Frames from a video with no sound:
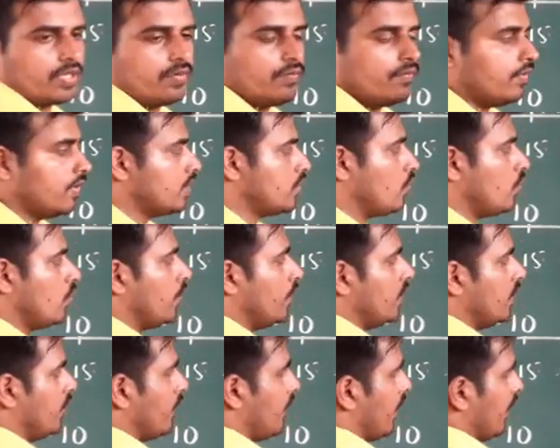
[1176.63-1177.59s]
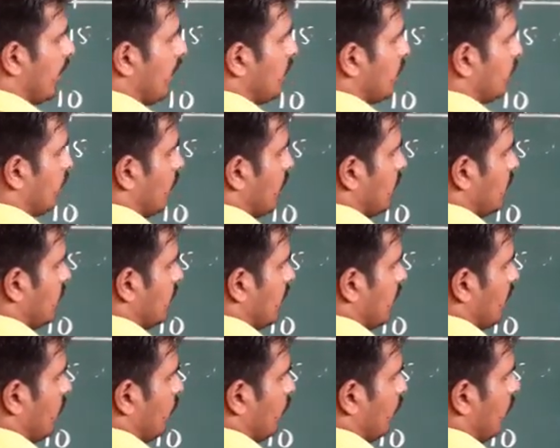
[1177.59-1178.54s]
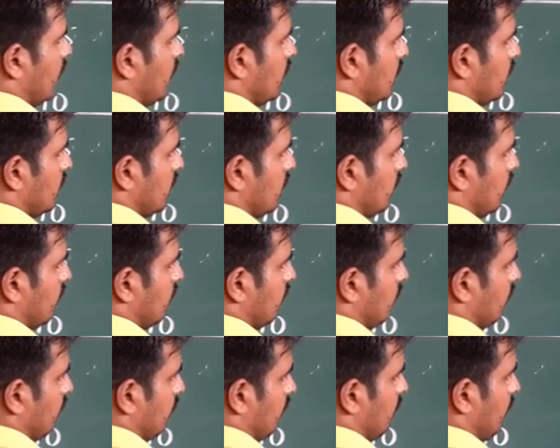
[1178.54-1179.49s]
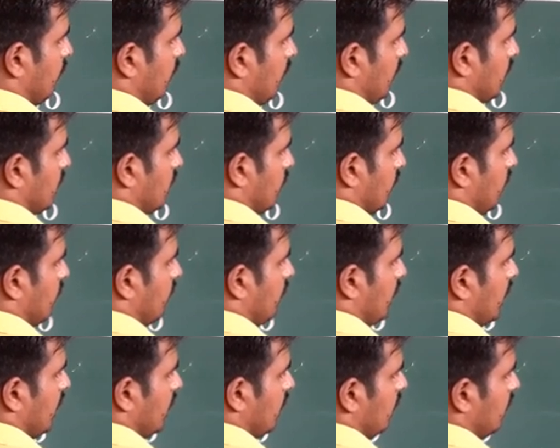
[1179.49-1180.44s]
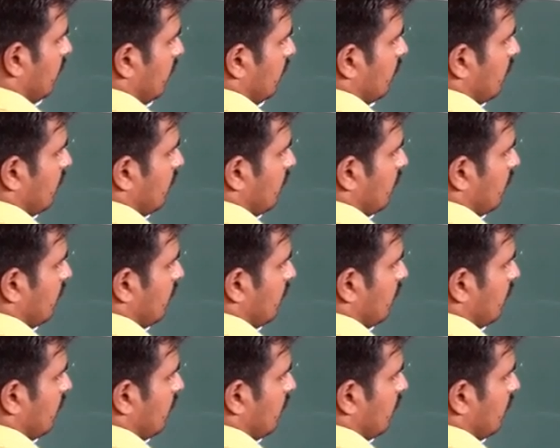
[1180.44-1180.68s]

First open the brackets, plus into plus, plus 15,